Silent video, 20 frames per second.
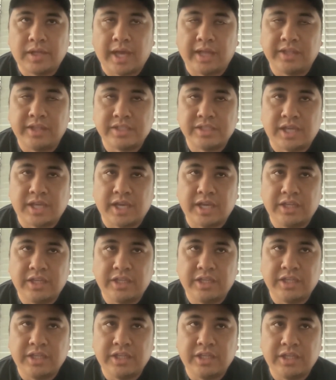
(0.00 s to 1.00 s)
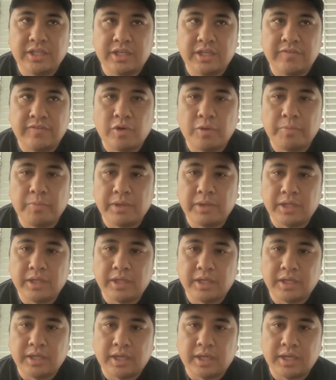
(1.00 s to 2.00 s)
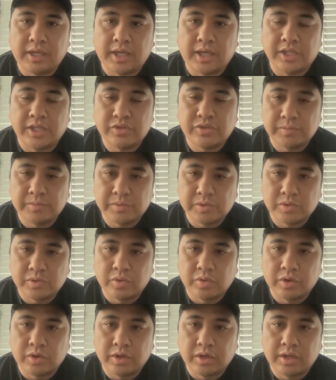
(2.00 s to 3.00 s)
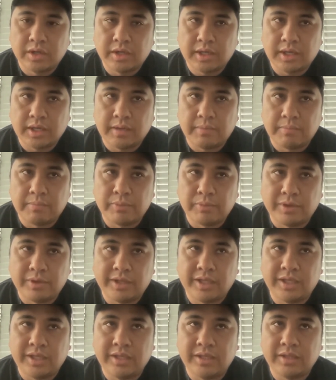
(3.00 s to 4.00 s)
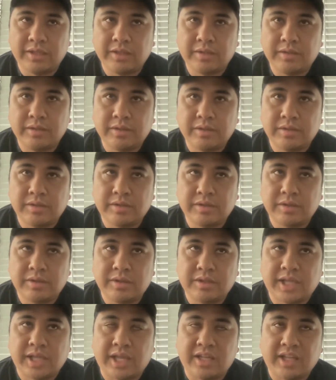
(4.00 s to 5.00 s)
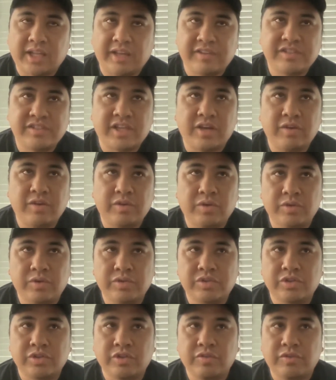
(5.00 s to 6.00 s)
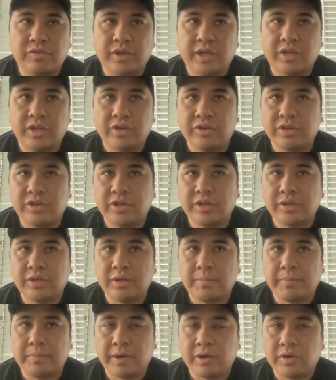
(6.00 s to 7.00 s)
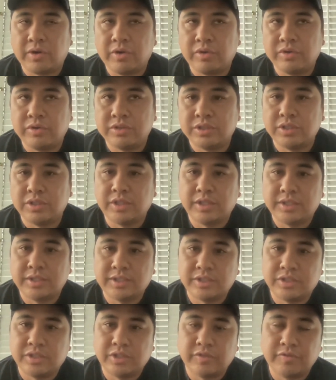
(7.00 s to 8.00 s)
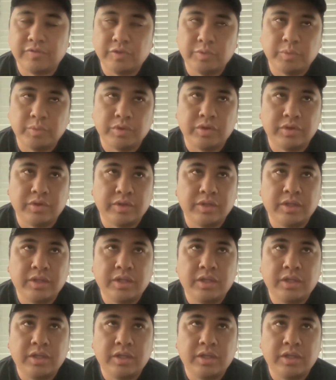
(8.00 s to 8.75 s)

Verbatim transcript: had this idea of opening an, ice cream store and bringing that lifestyle culture, what I learned in apparel, to the, to the food world.